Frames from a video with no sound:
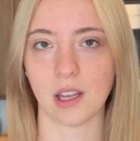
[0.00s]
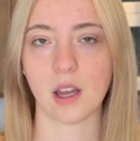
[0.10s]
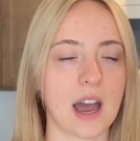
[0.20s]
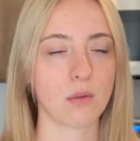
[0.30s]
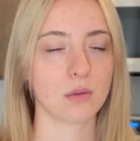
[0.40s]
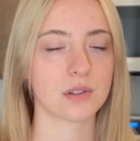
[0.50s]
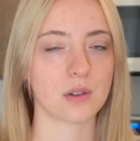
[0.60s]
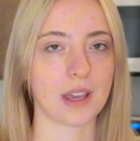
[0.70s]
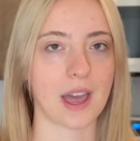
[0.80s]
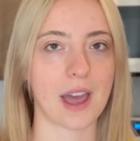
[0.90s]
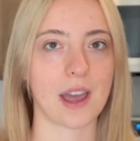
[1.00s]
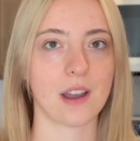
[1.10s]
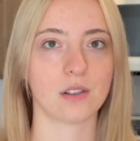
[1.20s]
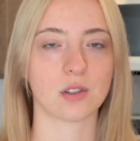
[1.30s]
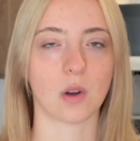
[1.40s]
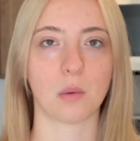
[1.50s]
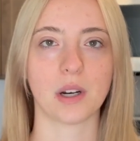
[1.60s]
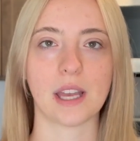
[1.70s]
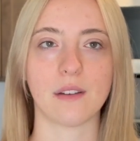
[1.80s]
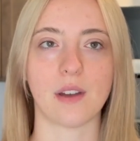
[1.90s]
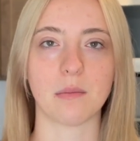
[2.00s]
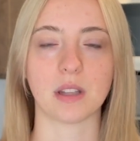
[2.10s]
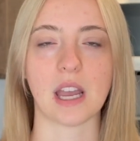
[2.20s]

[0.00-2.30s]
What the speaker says: That one was okay, so I want to give Emily